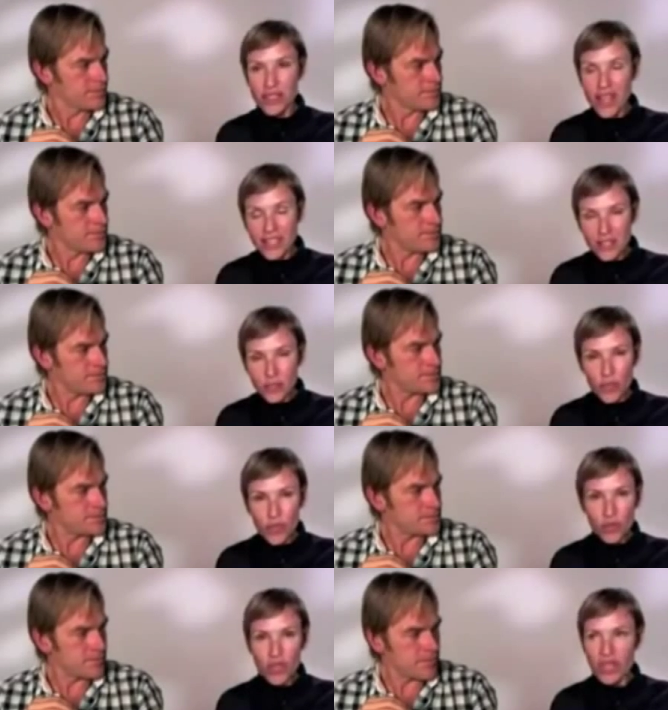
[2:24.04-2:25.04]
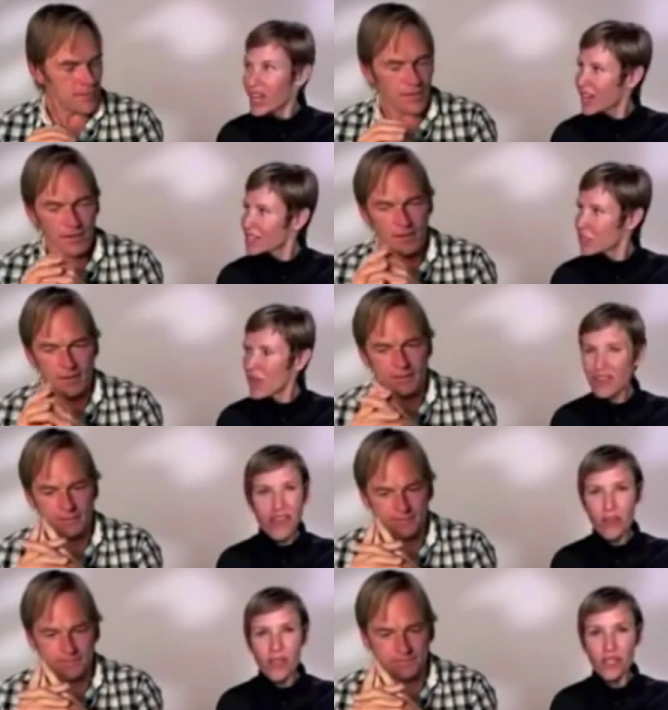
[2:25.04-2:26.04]
Speaker 1: And that's when you realize, what
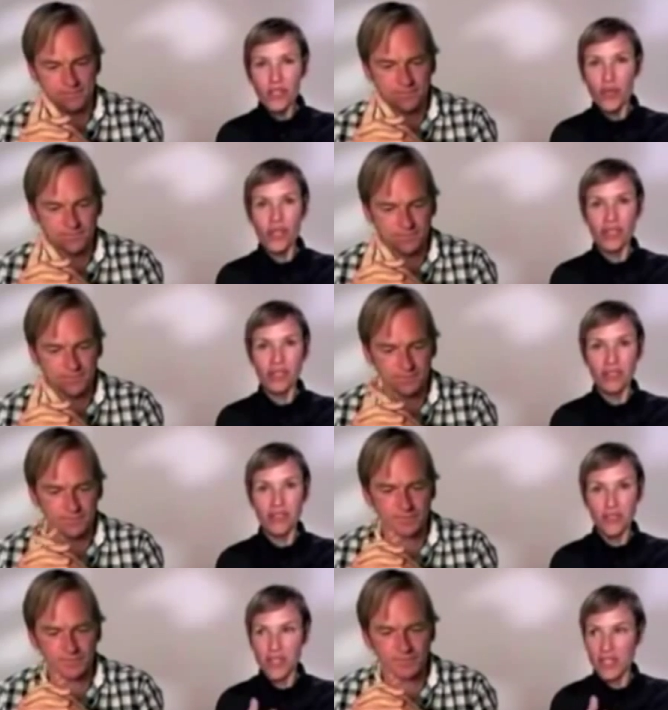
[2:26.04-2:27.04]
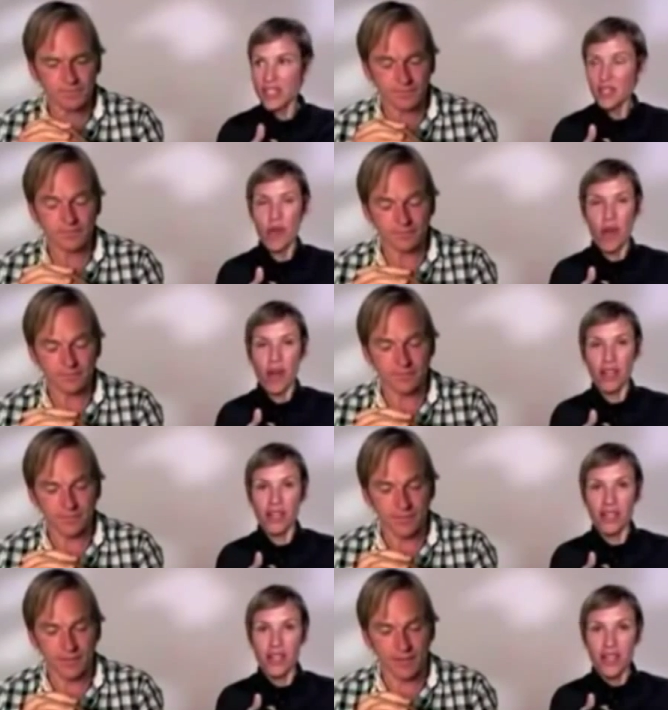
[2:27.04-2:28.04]
have I been doing to this
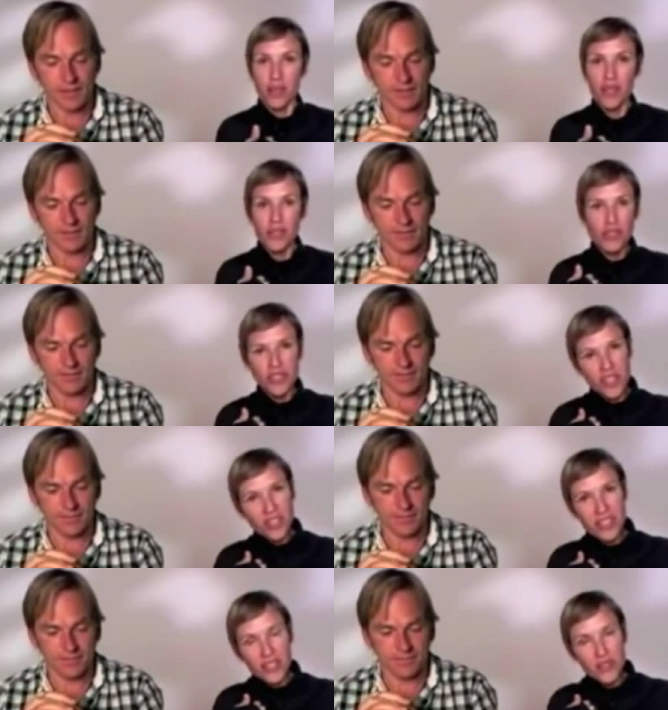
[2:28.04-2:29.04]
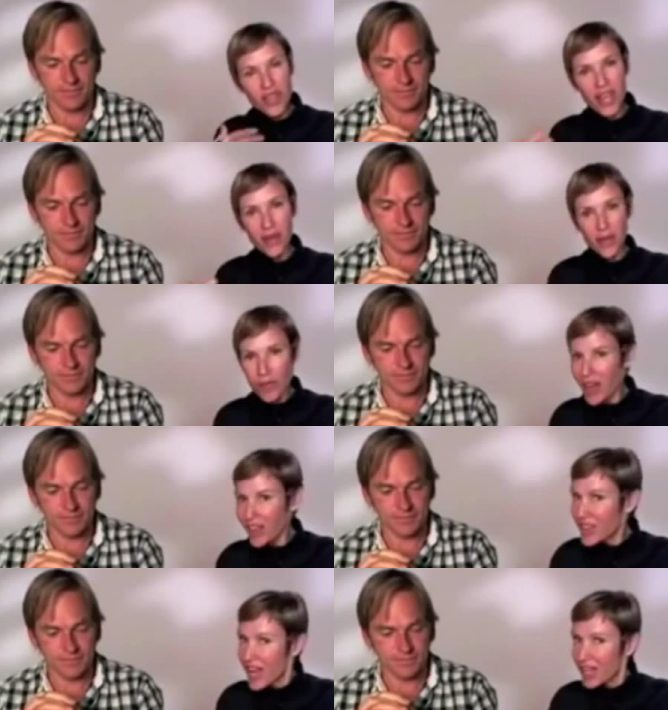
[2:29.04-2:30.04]
body? Because suddenly you're caring
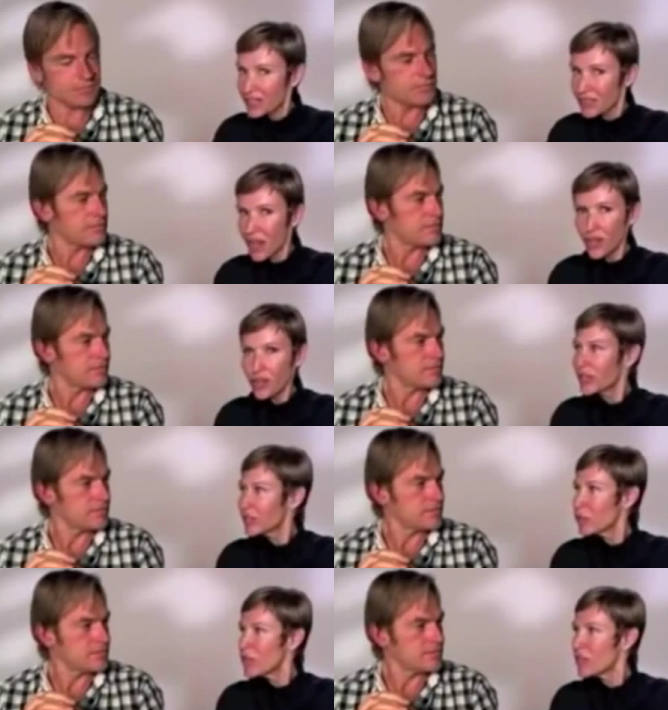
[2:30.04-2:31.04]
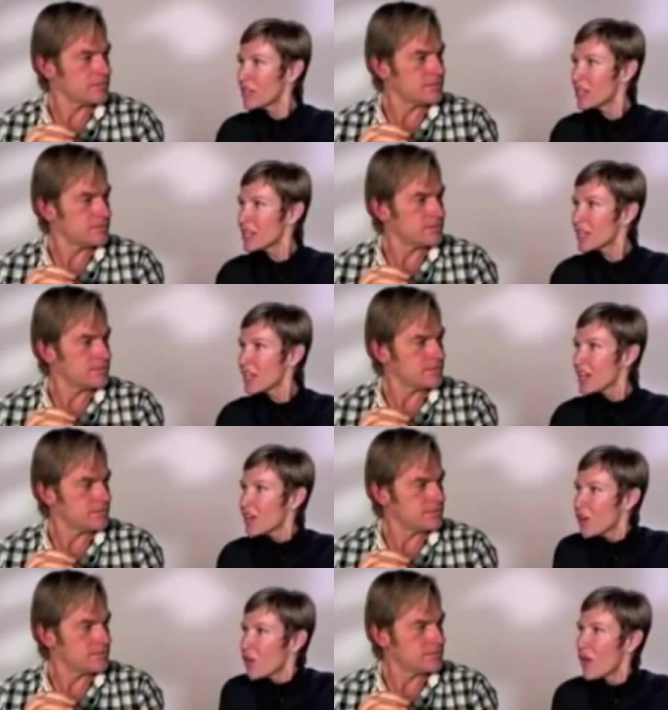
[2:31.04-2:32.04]
about that other little being.
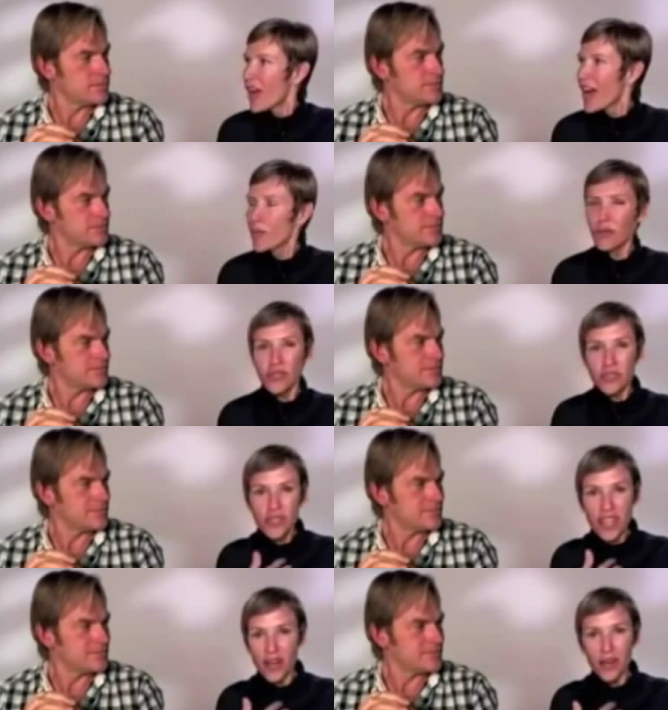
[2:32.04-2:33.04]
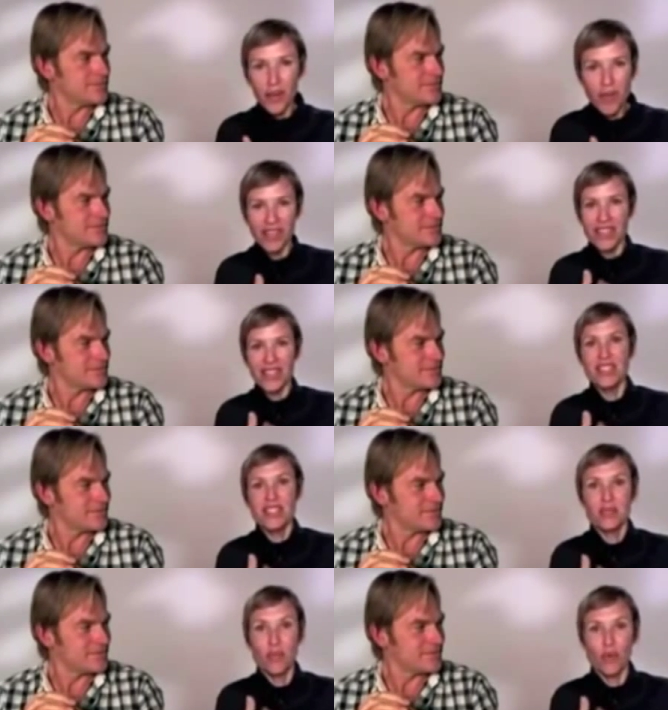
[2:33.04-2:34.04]
What happened to caring about this
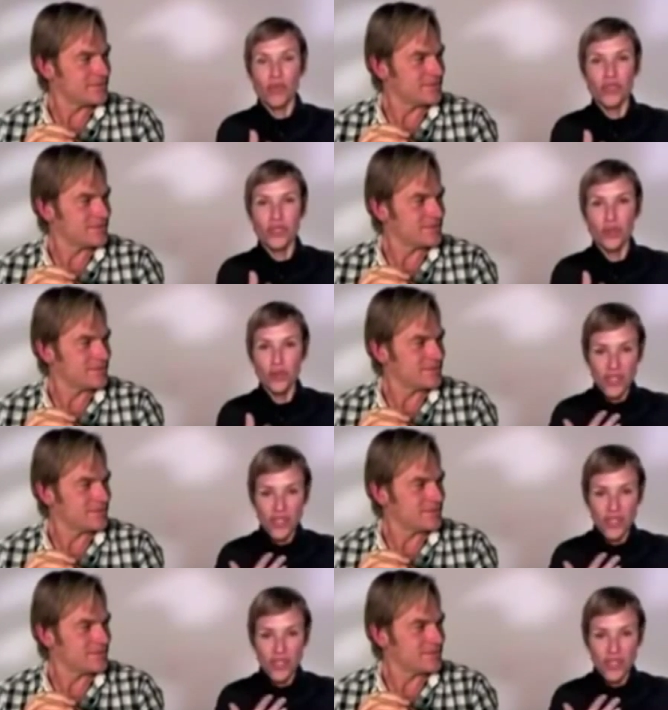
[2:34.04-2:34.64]
person